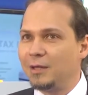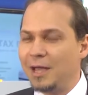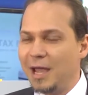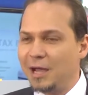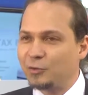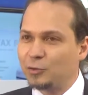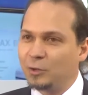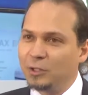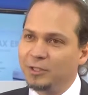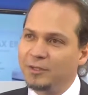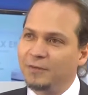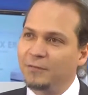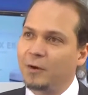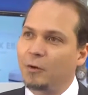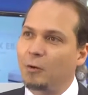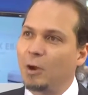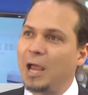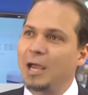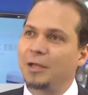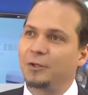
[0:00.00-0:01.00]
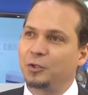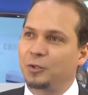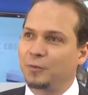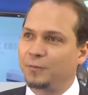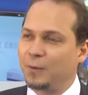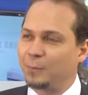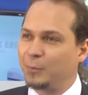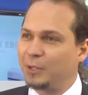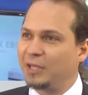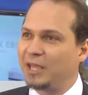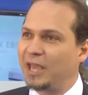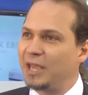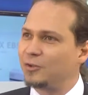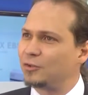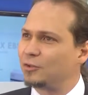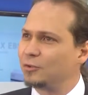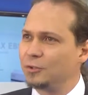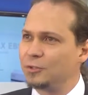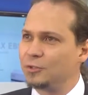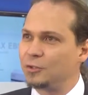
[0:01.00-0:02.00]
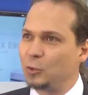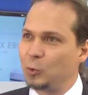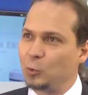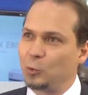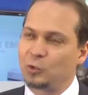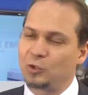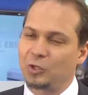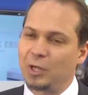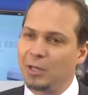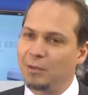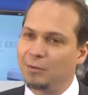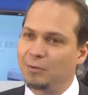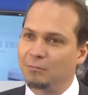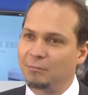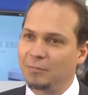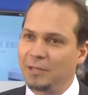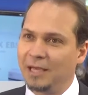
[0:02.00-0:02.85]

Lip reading: Actually, the variety of application is huge, and